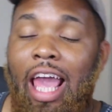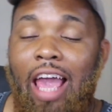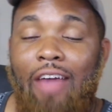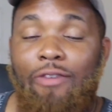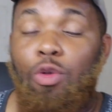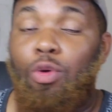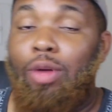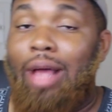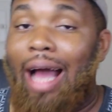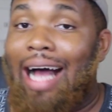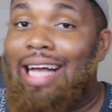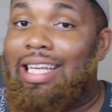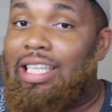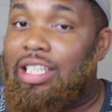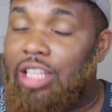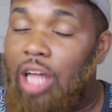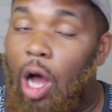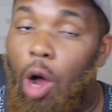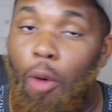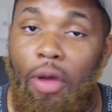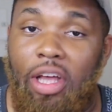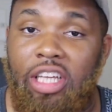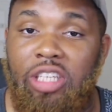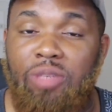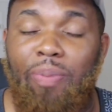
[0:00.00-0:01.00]
If you guys
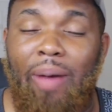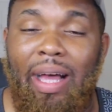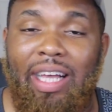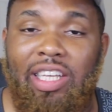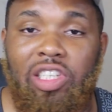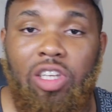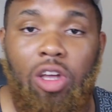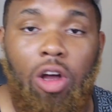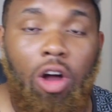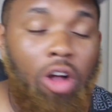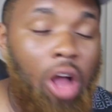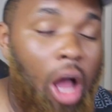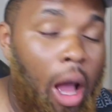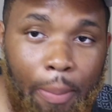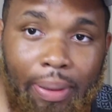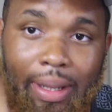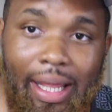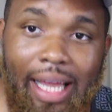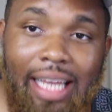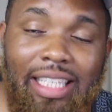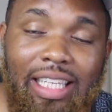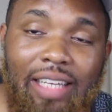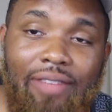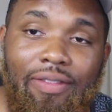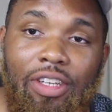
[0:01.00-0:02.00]
know his best song,
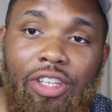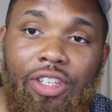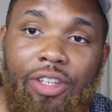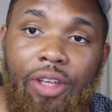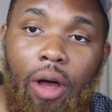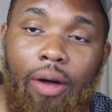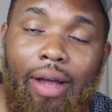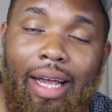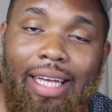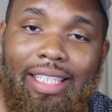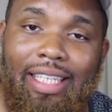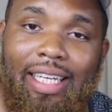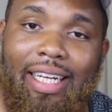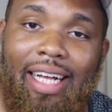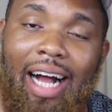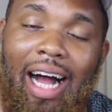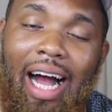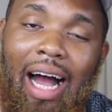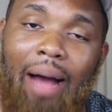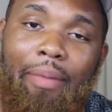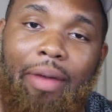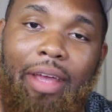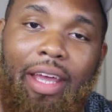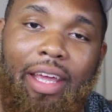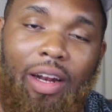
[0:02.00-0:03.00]
please leave the song as a
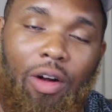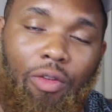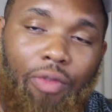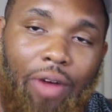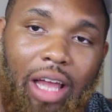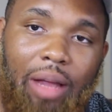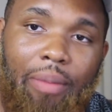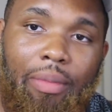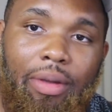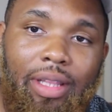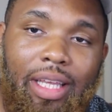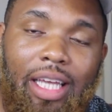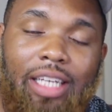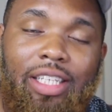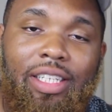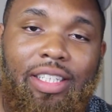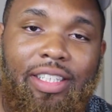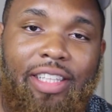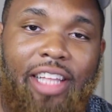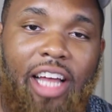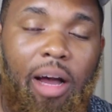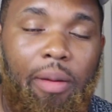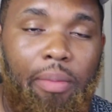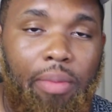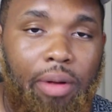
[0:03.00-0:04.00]
comment and the recommendations
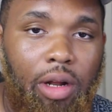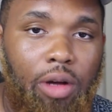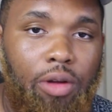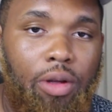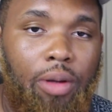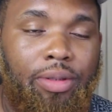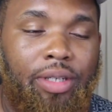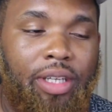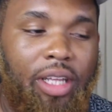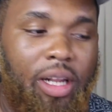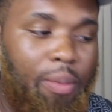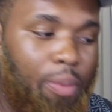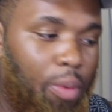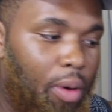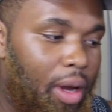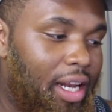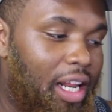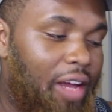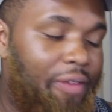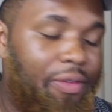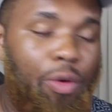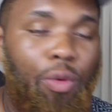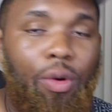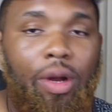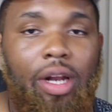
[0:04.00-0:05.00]
down below. You know what I'm saying? The boy
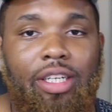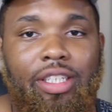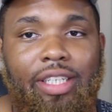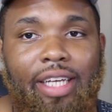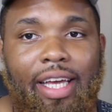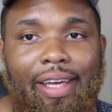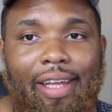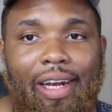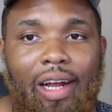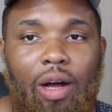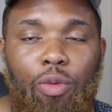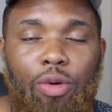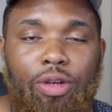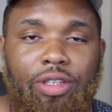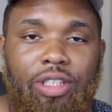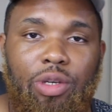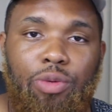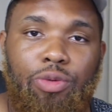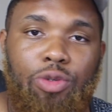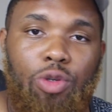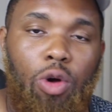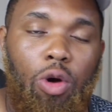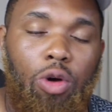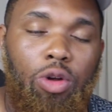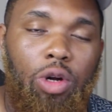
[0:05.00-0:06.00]
definitely wanna check it out, wanna see
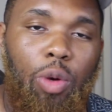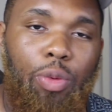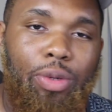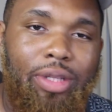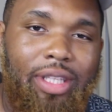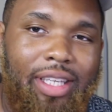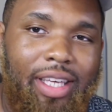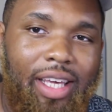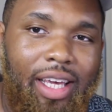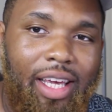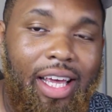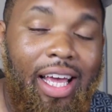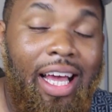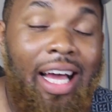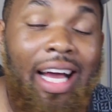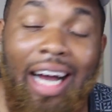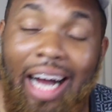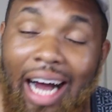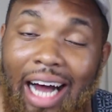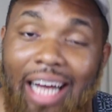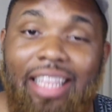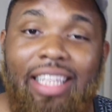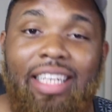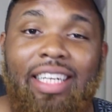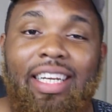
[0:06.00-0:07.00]
what's going on with the kid.
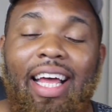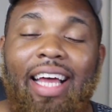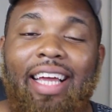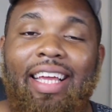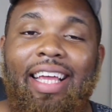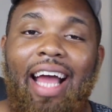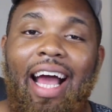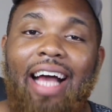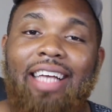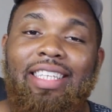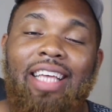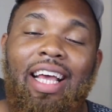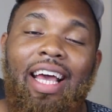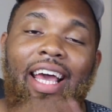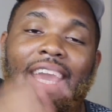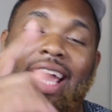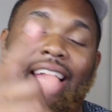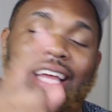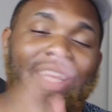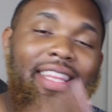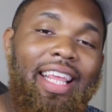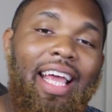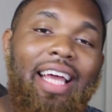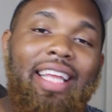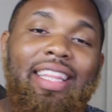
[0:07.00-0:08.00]
Other than that, guys,
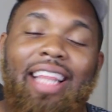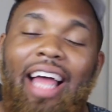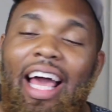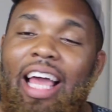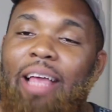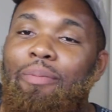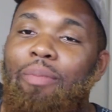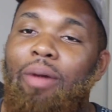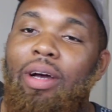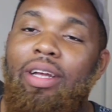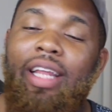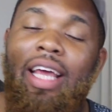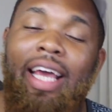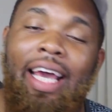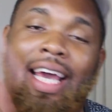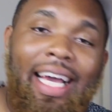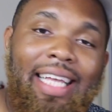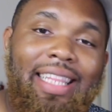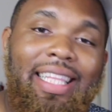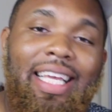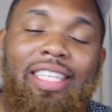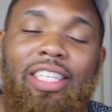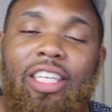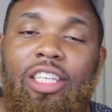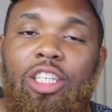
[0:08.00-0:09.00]
hit that like button,
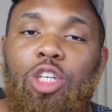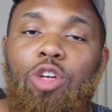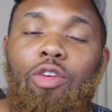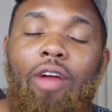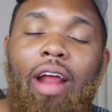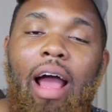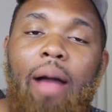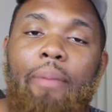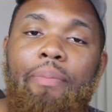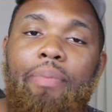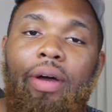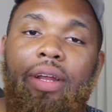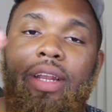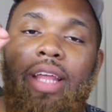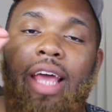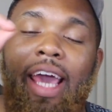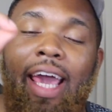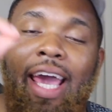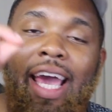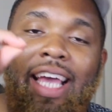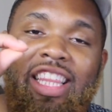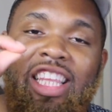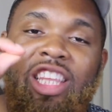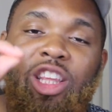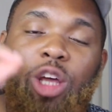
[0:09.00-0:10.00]
hit that subscribe button,
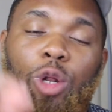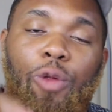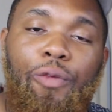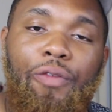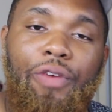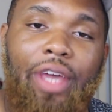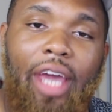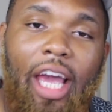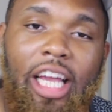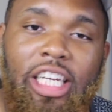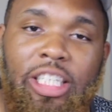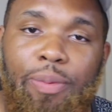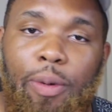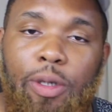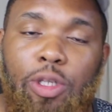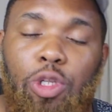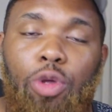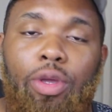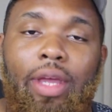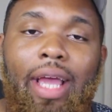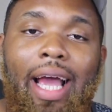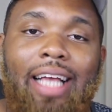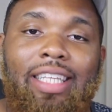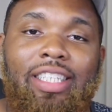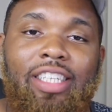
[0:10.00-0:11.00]
hit the notification button so
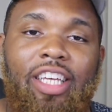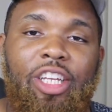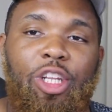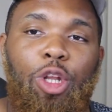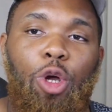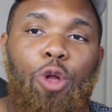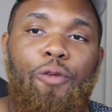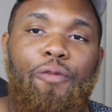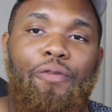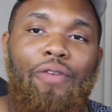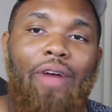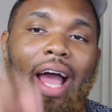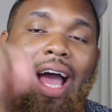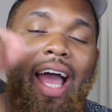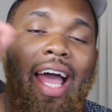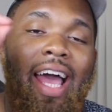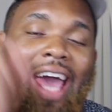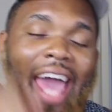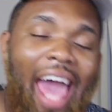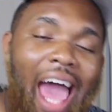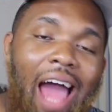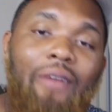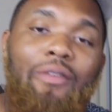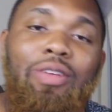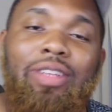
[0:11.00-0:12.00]
you guys get notified
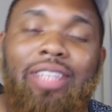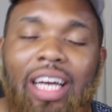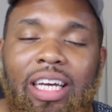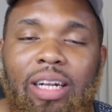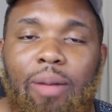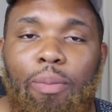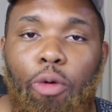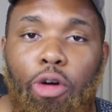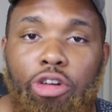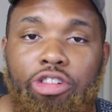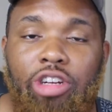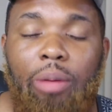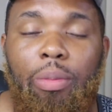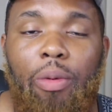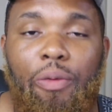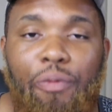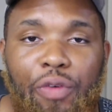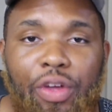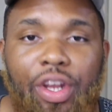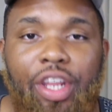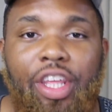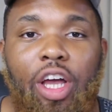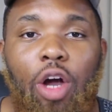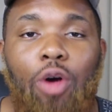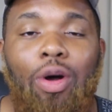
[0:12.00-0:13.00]
every time the boy drop a video
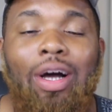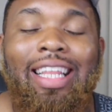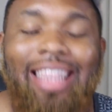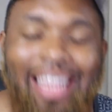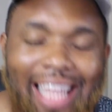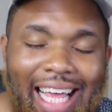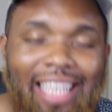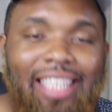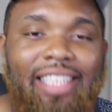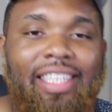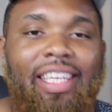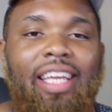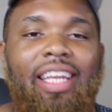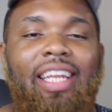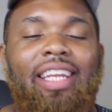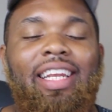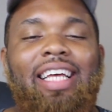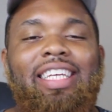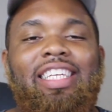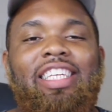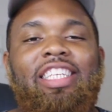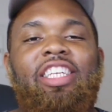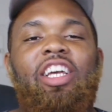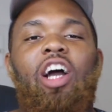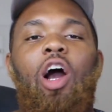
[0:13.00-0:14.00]
video. Let's get it.
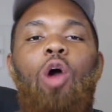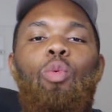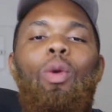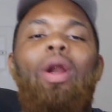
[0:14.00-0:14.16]
Let's go.